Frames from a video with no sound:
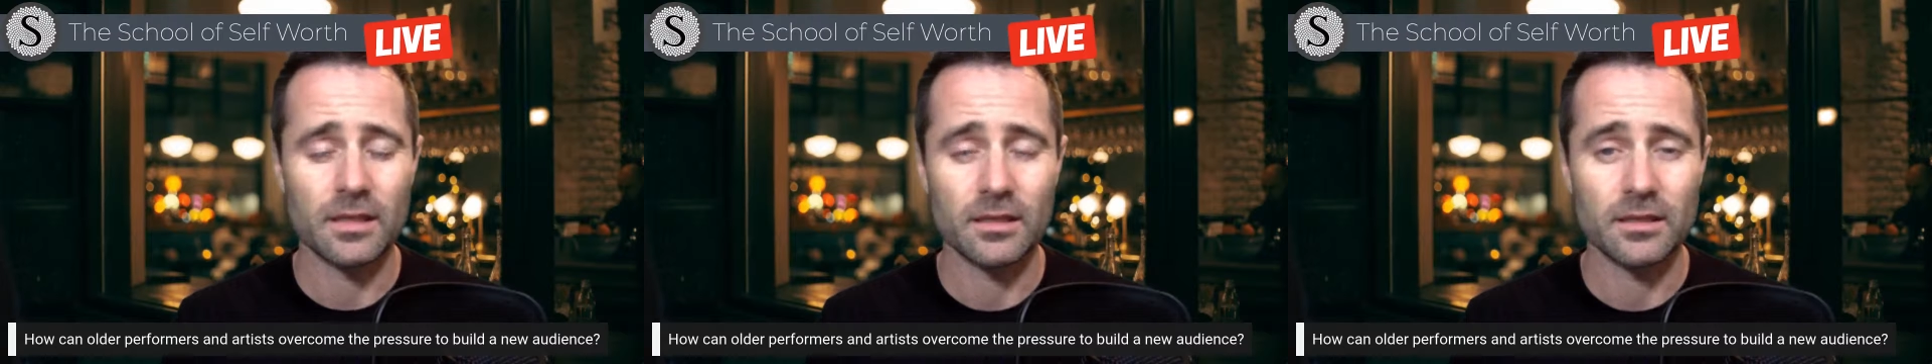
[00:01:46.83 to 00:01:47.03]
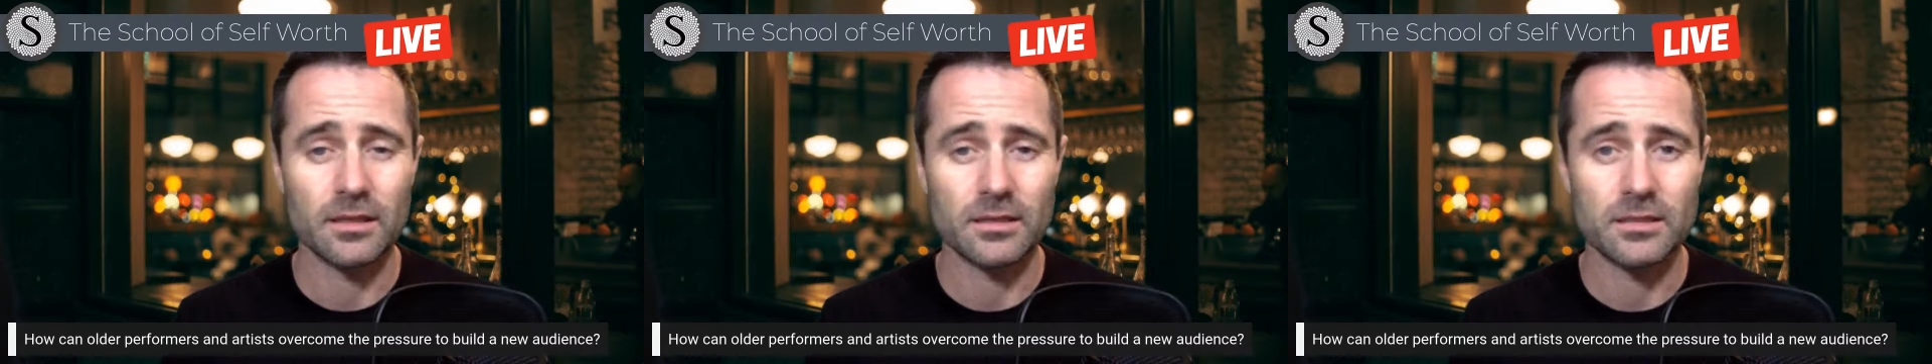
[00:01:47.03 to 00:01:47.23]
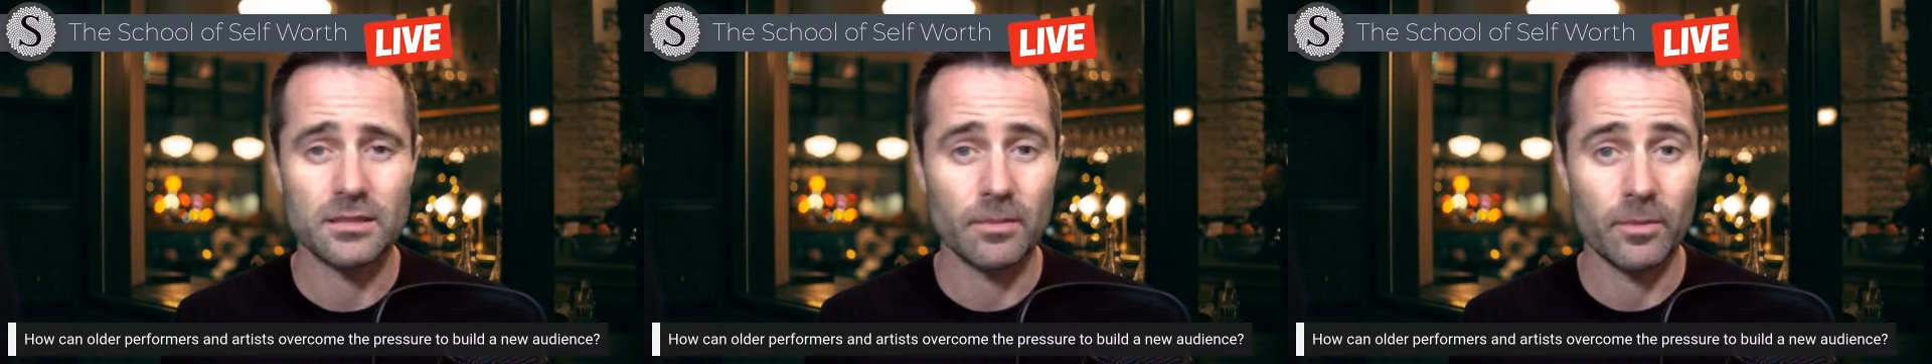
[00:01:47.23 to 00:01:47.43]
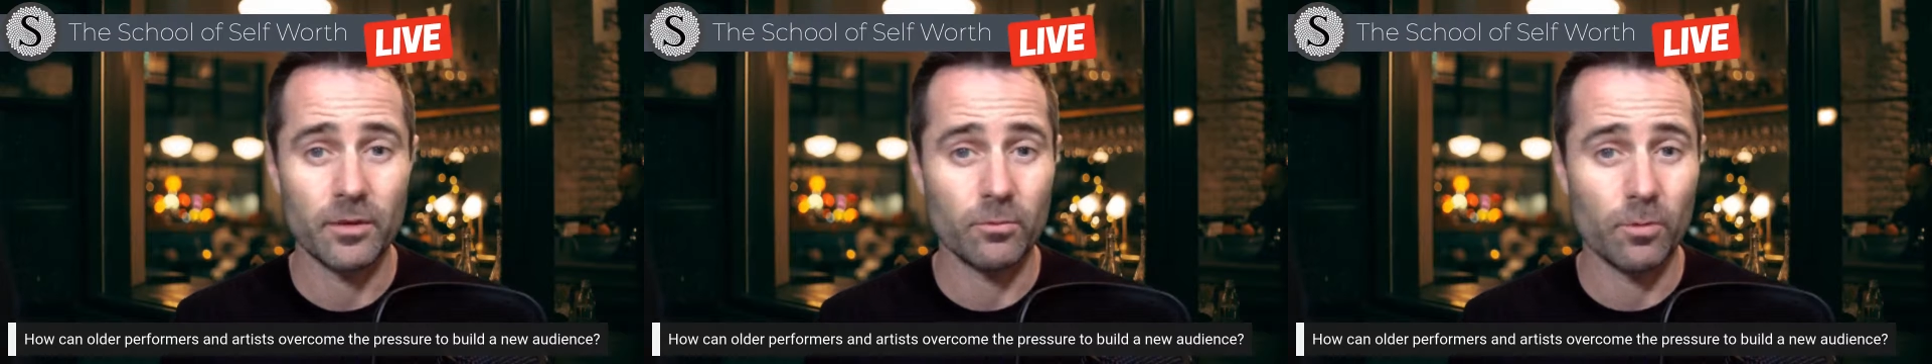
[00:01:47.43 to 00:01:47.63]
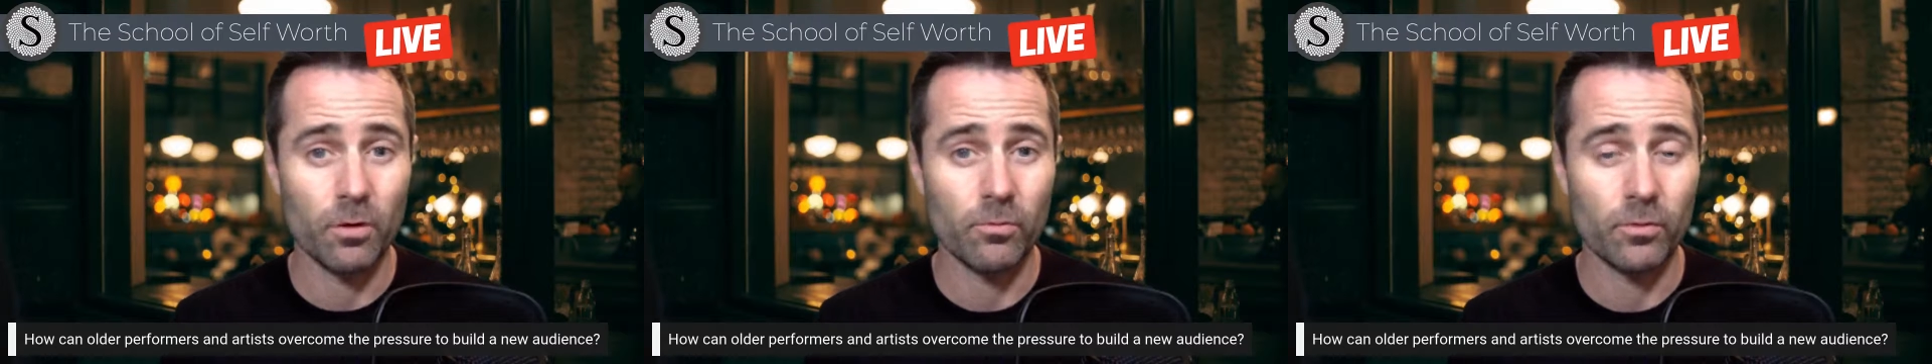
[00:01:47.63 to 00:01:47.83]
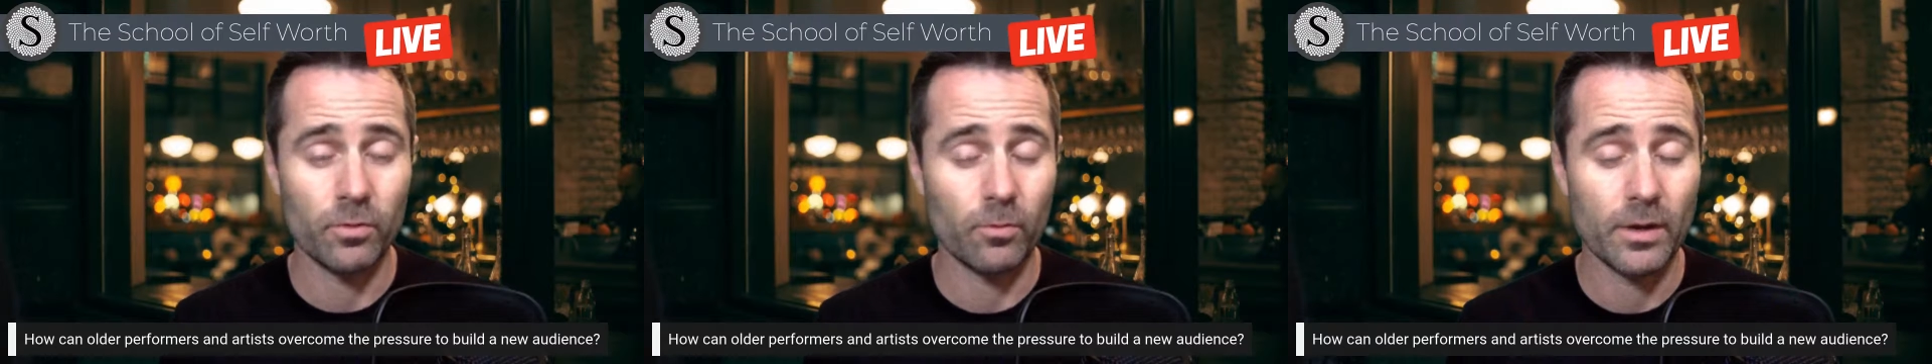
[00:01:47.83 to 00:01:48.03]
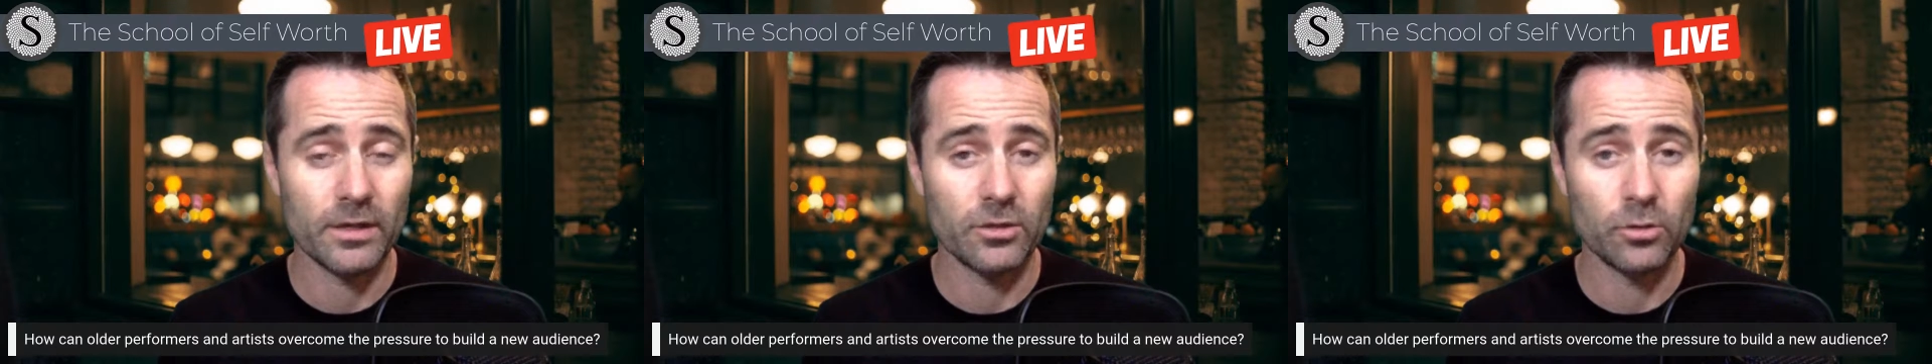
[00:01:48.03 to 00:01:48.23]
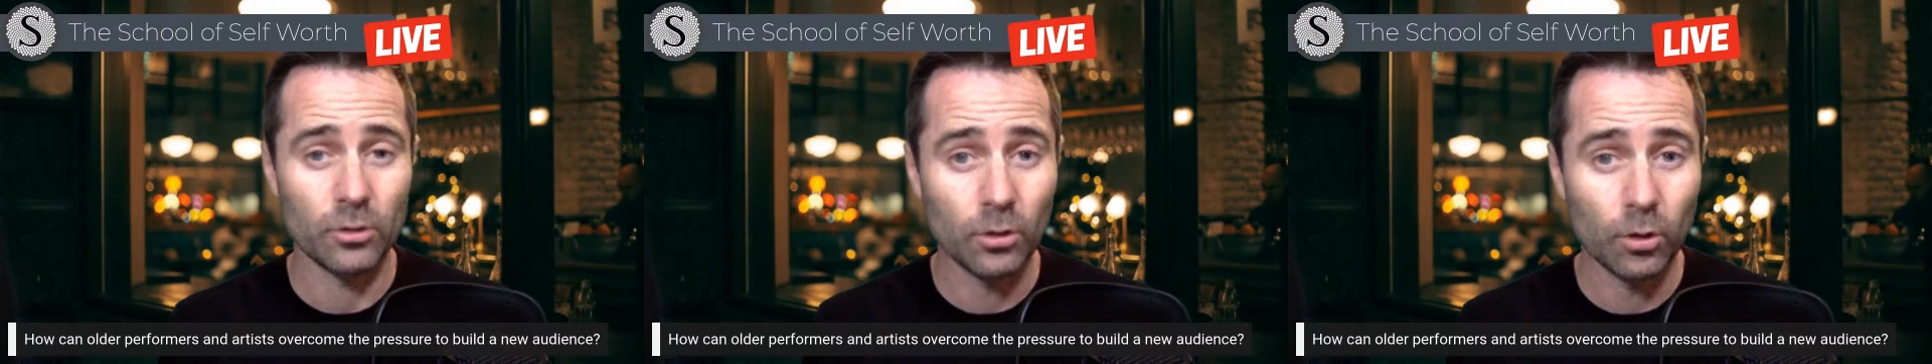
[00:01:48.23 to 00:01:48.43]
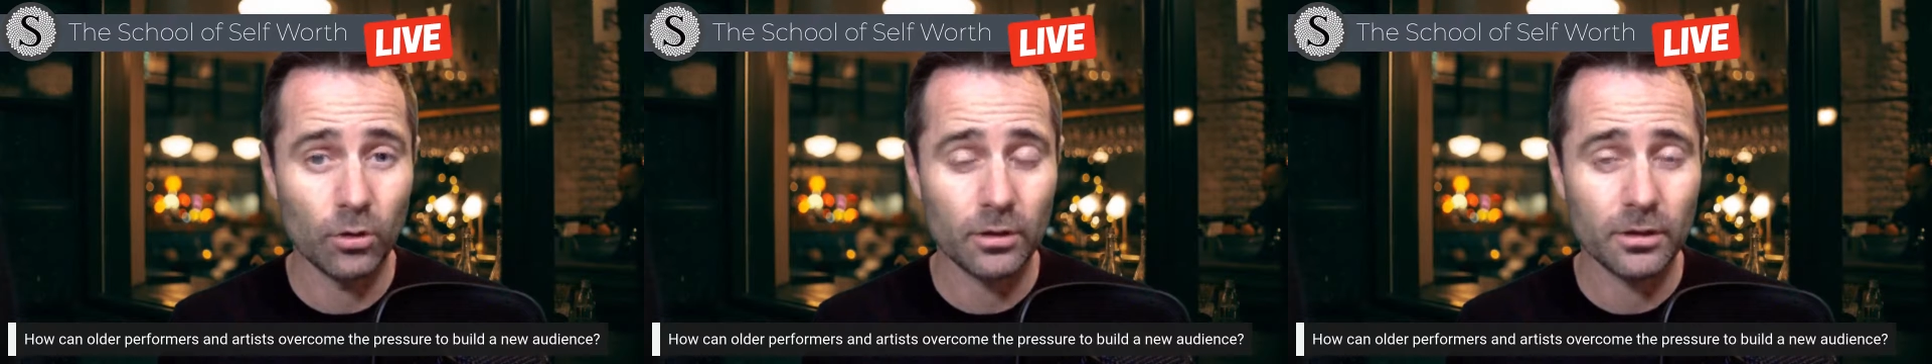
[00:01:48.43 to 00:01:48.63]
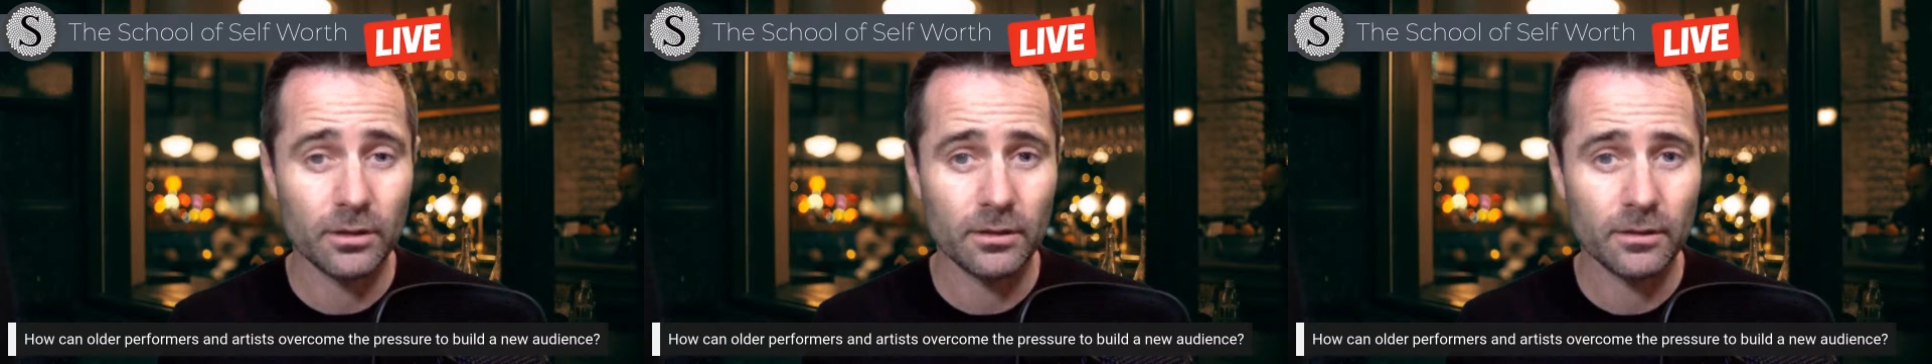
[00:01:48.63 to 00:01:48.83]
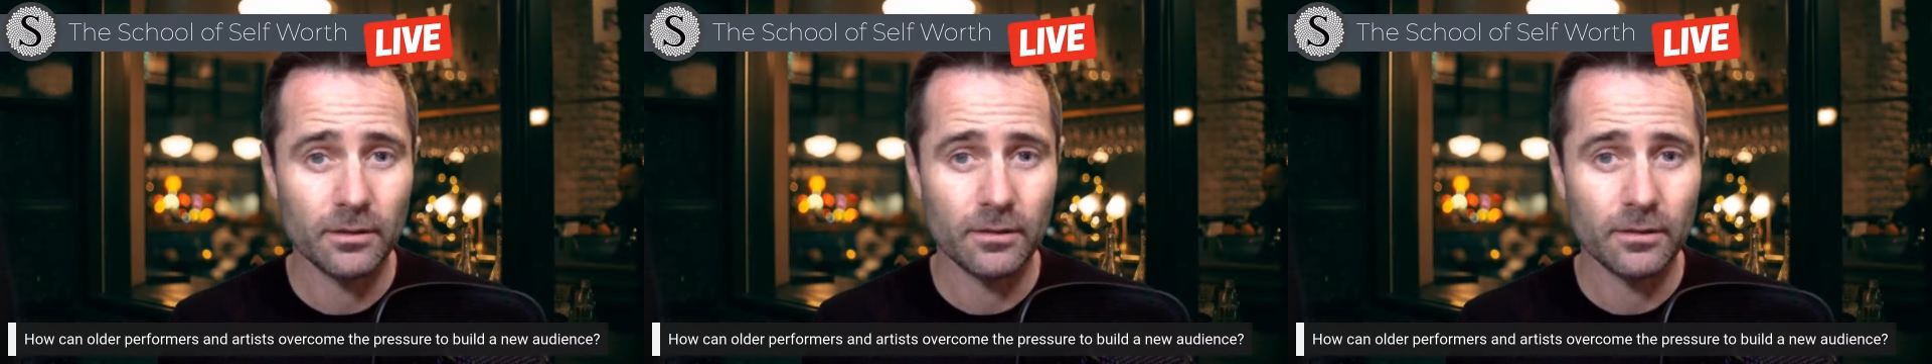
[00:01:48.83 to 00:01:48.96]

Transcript: that there's something wrong with the way you look,